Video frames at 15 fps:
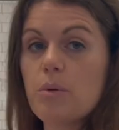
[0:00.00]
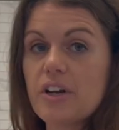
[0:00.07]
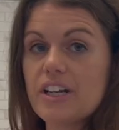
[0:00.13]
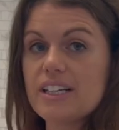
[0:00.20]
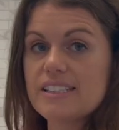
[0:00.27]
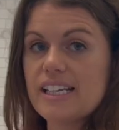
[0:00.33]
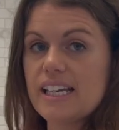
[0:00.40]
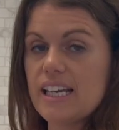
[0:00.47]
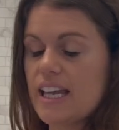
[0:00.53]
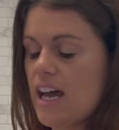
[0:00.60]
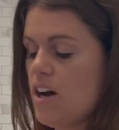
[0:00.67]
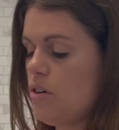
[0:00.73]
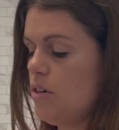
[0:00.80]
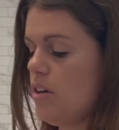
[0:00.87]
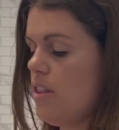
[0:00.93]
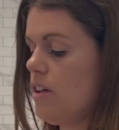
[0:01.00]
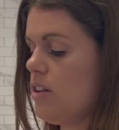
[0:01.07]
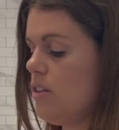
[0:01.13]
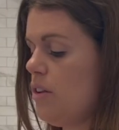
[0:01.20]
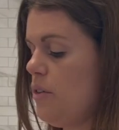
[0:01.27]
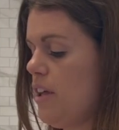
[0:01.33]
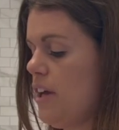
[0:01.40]
we're going to take out the
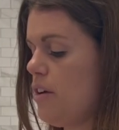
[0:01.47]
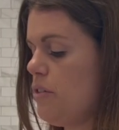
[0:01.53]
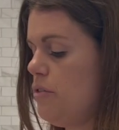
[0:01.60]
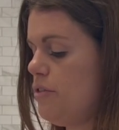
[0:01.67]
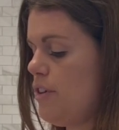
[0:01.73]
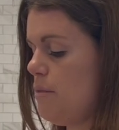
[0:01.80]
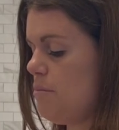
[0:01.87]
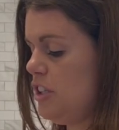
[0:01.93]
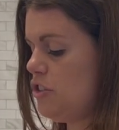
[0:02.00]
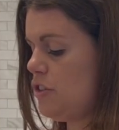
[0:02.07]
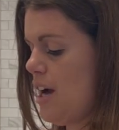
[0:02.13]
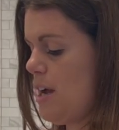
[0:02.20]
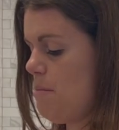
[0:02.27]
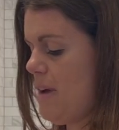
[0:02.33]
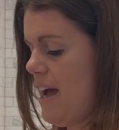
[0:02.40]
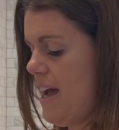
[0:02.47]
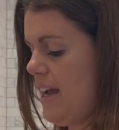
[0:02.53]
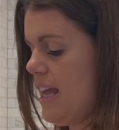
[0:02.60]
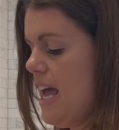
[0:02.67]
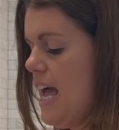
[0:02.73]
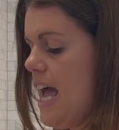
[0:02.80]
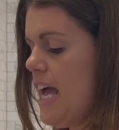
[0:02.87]
clothing from the dry bag,
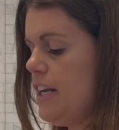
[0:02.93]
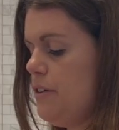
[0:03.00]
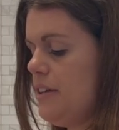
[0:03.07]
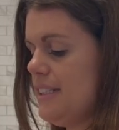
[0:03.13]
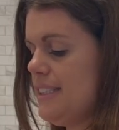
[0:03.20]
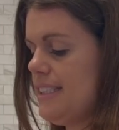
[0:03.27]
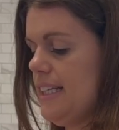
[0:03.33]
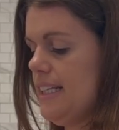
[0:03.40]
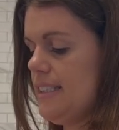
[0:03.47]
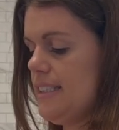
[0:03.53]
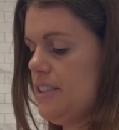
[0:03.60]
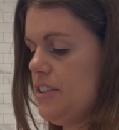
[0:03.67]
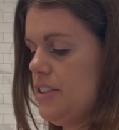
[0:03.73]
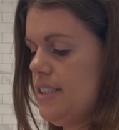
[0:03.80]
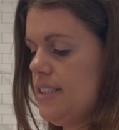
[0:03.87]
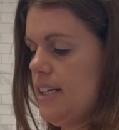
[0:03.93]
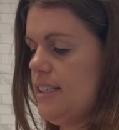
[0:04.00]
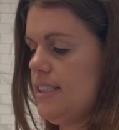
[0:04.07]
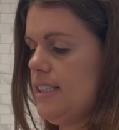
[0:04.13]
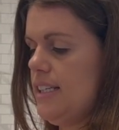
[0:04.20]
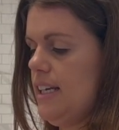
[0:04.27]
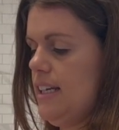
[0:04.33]
and you can see it's still
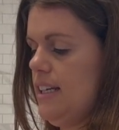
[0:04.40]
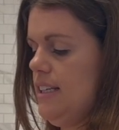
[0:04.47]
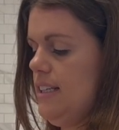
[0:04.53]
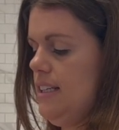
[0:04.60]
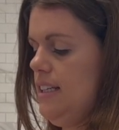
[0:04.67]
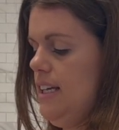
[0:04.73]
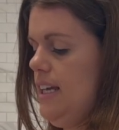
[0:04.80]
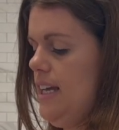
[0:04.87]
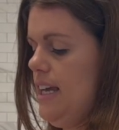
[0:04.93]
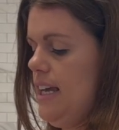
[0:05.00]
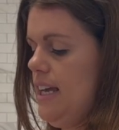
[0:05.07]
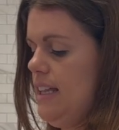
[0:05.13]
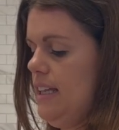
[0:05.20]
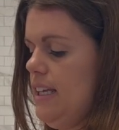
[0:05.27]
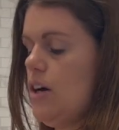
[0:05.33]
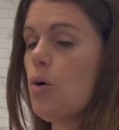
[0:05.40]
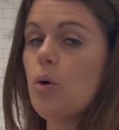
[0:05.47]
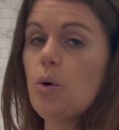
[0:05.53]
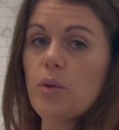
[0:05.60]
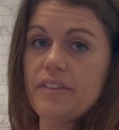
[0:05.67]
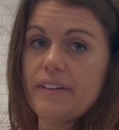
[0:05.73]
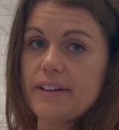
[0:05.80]
sudsy and the
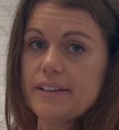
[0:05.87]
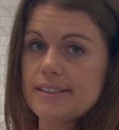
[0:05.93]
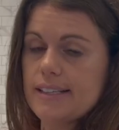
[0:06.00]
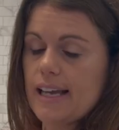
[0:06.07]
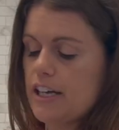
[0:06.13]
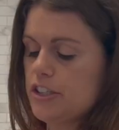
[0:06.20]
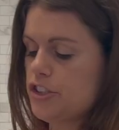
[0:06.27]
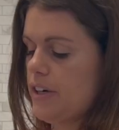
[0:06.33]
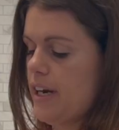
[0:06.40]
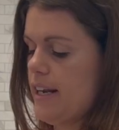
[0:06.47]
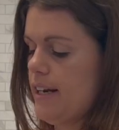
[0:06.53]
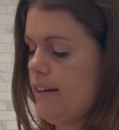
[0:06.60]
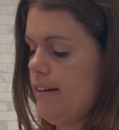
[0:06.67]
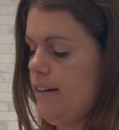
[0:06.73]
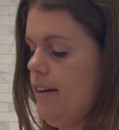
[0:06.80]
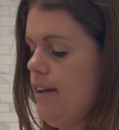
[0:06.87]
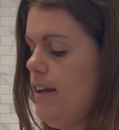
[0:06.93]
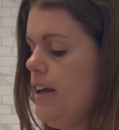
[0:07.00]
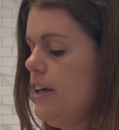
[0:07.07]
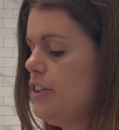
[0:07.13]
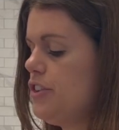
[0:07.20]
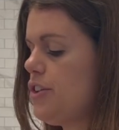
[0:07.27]
whole thing is saturated.
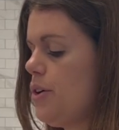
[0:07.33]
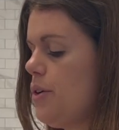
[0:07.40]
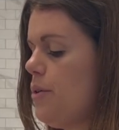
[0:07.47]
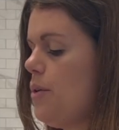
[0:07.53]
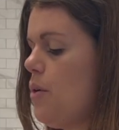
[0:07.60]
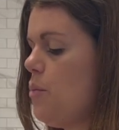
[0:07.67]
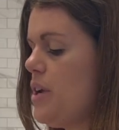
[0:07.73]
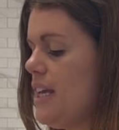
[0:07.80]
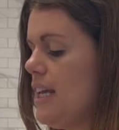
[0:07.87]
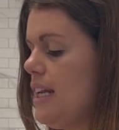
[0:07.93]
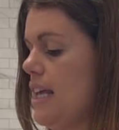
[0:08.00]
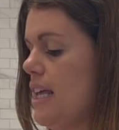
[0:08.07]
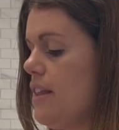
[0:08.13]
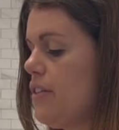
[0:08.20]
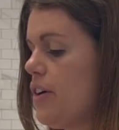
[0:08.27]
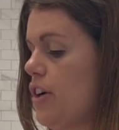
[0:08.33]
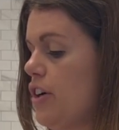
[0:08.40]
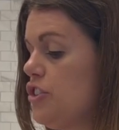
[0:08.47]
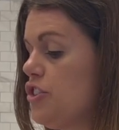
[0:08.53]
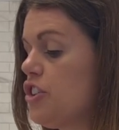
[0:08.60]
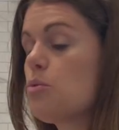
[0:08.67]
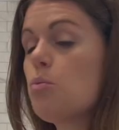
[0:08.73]
So we can
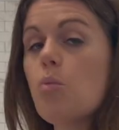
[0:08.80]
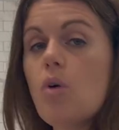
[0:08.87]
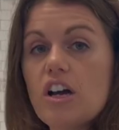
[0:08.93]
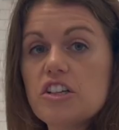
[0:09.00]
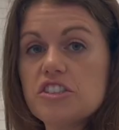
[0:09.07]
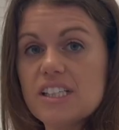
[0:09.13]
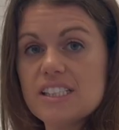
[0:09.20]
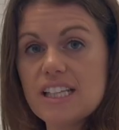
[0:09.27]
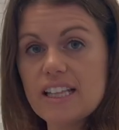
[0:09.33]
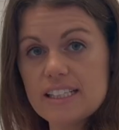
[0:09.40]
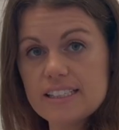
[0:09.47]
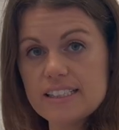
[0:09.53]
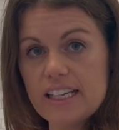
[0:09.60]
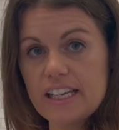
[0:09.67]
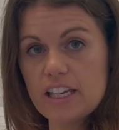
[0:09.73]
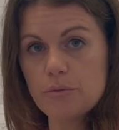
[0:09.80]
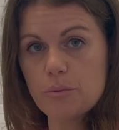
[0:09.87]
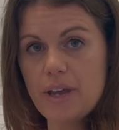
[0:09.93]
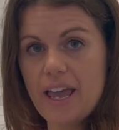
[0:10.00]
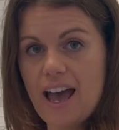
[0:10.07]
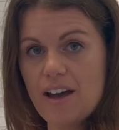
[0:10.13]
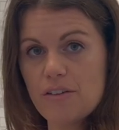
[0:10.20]
either just wash this in the sink if
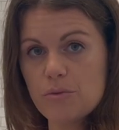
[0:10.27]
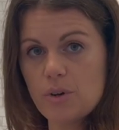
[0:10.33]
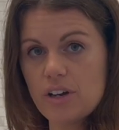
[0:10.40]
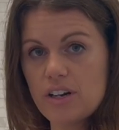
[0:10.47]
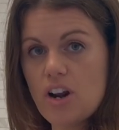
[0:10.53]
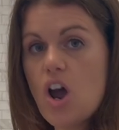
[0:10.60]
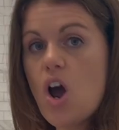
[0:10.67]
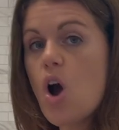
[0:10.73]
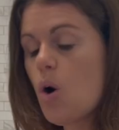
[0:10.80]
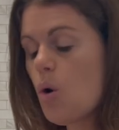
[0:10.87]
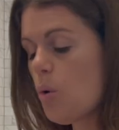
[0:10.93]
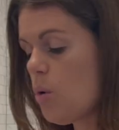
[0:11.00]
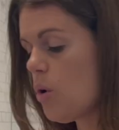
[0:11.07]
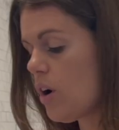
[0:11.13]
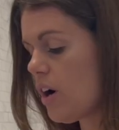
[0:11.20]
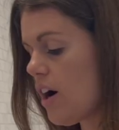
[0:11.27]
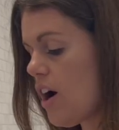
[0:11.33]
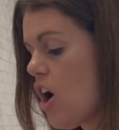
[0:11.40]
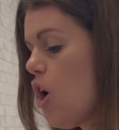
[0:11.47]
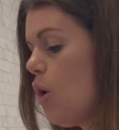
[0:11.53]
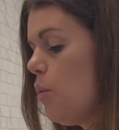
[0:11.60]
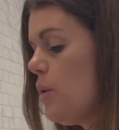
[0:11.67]
we have one, or
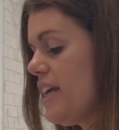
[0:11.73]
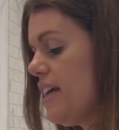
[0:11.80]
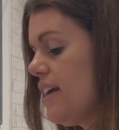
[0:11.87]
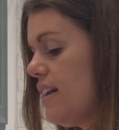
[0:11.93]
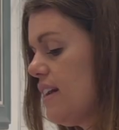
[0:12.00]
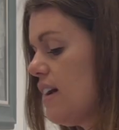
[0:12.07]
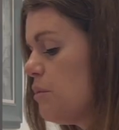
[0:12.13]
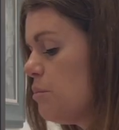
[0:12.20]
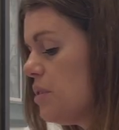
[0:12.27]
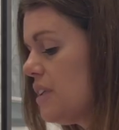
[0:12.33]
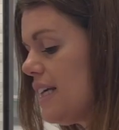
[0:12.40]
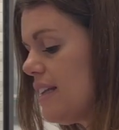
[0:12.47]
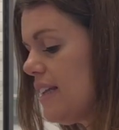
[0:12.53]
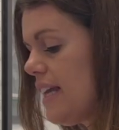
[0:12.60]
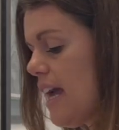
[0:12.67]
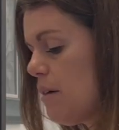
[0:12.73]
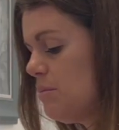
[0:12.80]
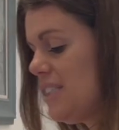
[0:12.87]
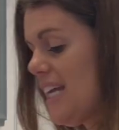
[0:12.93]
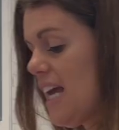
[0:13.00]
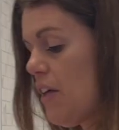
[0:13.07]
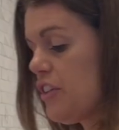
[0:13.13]
we can completely
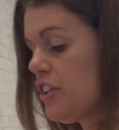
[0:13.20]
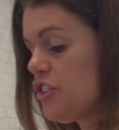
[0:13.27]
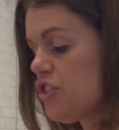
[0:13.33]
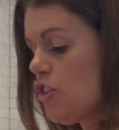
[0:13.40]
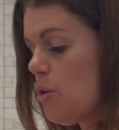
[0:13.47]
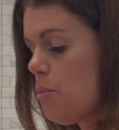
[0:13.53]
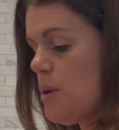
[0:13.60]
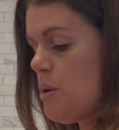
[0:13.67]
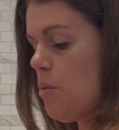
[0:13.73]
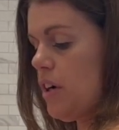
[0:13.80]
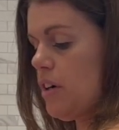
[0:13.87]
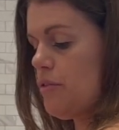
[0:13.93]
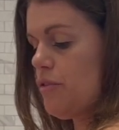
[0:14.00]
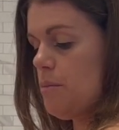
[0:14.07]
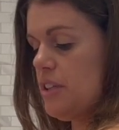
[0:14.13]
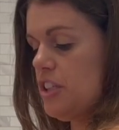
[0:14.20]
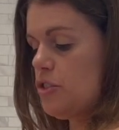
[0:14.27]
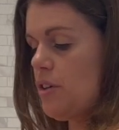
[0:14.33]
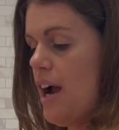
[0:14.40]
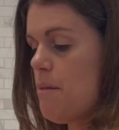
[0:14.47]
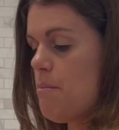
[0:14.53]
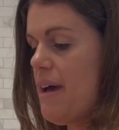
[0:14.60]
empty out the soapy water from the
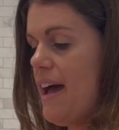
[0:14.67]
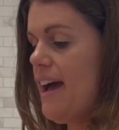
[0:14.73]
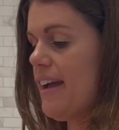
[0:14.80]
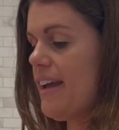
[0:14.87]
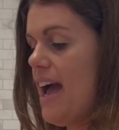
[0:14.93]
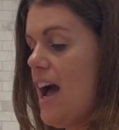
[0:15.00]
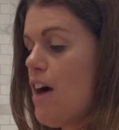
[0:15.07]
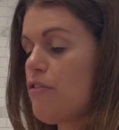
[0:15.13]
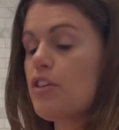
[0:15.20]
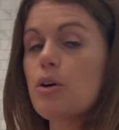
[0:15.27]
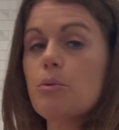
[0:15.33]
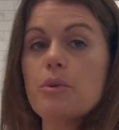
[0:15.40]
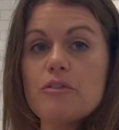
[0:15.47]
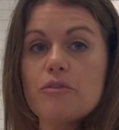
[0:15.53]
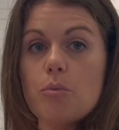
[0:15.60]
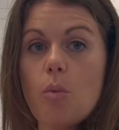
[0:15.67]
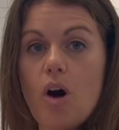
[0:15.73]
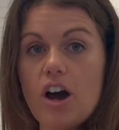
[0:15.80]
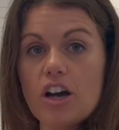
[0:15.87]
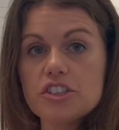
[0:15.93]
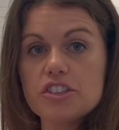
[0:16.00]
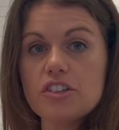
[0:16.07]
dry bag after we've
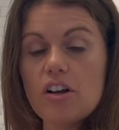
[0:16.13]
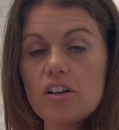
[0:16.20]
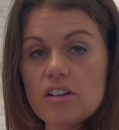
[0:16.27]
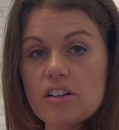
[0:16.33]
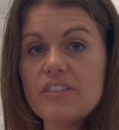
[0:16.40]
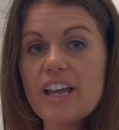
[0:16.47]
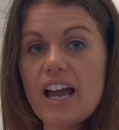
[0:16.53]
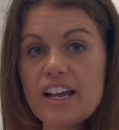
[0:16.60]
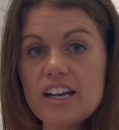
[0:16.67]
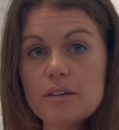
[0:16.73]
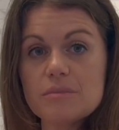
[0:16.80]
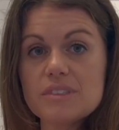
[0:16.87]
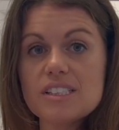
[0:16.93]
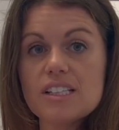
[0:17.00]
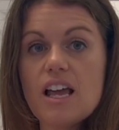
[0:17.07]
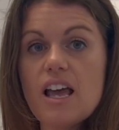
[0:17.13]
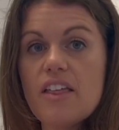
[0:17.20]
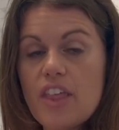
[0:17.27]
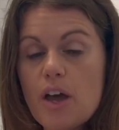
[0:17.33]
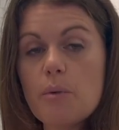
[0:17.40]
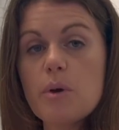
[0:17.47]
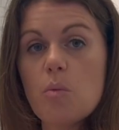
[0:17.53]
washed all of the items
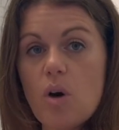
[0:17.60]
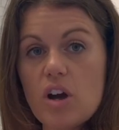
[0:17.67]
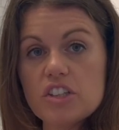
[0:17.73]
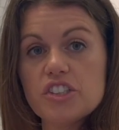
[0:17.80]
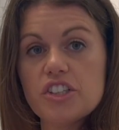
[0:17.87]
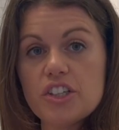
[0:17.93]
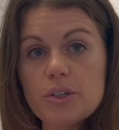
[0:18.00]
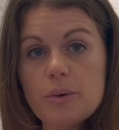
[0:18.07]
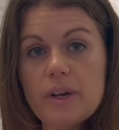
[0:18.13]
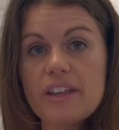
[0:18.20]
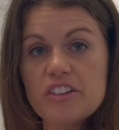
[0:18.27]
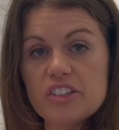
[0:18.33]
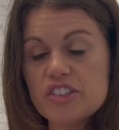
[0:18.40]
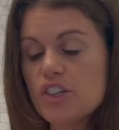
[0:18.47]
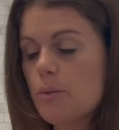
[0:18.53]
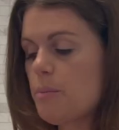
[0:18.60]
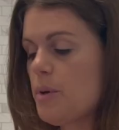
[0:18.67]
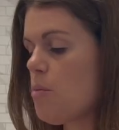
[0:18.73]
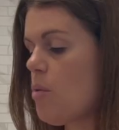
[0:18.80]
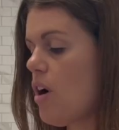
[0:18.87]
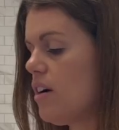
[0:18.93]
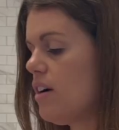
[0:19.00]
that we want to in the soapy
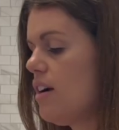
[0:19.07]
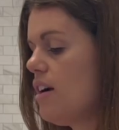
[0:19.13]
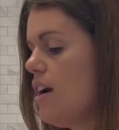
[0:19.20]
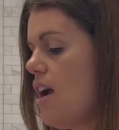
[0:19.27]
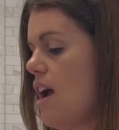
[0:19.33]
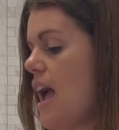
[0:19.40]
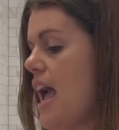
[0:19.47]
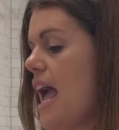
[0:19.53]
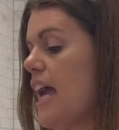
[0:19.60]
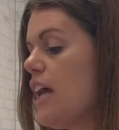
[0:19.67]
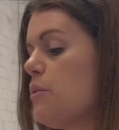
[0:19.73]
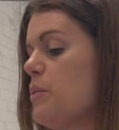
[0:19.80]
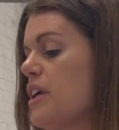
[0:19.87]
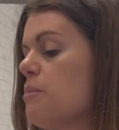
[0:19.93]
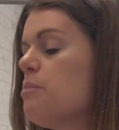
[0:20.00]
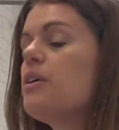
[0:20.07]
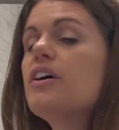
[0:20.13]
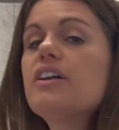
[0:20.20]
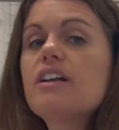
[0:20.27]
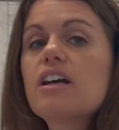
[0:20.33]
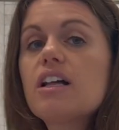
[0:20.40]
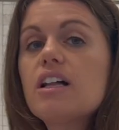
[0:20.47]
water, and we can put
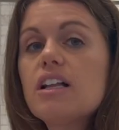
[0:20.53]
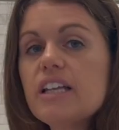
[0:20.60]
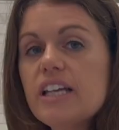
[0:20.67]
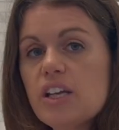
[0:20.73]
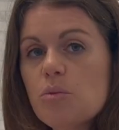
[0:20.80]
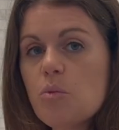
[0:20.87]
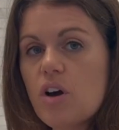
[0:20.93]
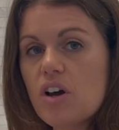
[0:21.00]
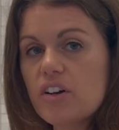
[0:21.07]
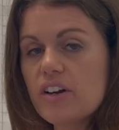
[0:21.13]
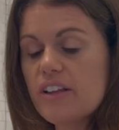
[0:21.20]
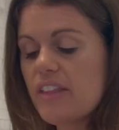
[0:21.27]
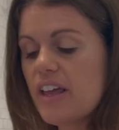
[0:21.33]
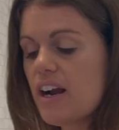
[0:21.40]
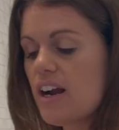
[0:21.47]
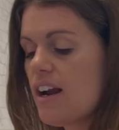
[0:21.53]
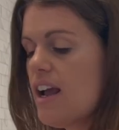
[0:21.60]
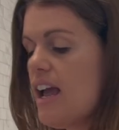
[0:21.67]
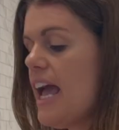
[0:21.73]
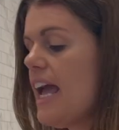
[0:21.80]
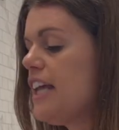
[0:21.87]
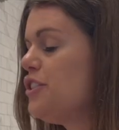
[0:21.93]
clean water in there
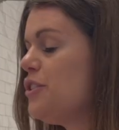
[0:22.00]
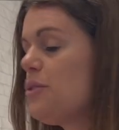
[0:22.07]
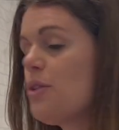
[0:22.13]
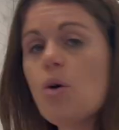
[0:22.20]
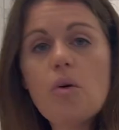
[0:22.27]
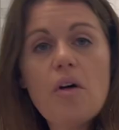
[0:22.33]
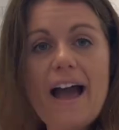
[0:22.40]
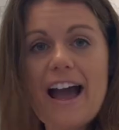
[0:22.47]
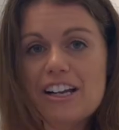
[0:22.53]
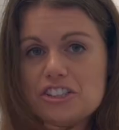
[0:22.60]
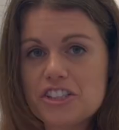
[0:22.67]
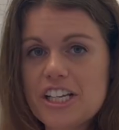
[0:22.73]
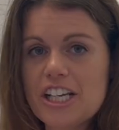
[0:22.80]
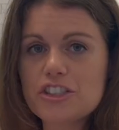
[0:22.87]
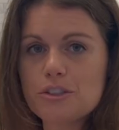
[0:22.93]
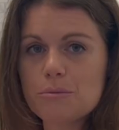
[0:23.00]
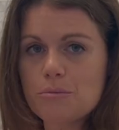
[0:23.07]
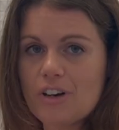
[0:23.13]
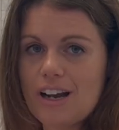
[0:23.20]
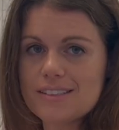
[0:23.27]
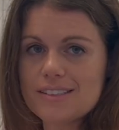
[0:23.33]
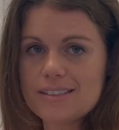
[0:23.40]
and do the whole agitation
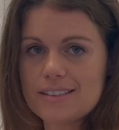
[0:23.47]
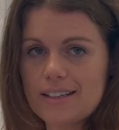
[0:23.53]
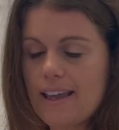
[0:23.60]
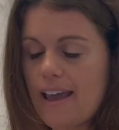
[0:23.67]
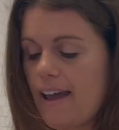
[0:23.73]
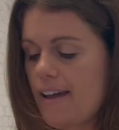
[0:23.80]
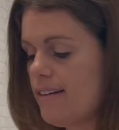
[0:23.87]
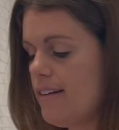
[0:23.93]
process again.